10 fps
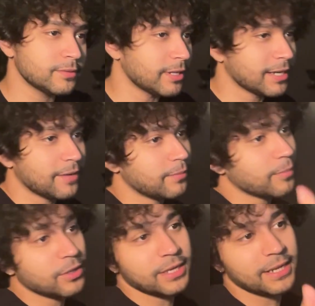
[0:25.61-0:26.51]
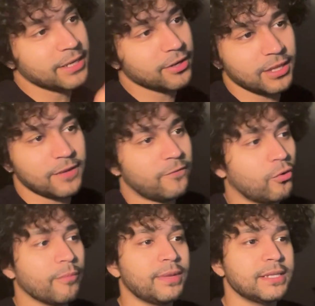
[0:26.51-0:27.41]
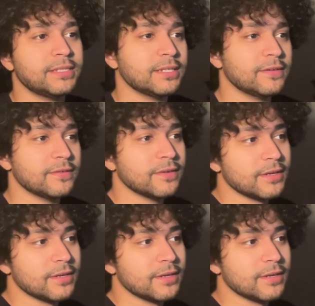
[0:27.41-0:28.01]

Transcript: Like I'm, I'm looking at here like four minutes of,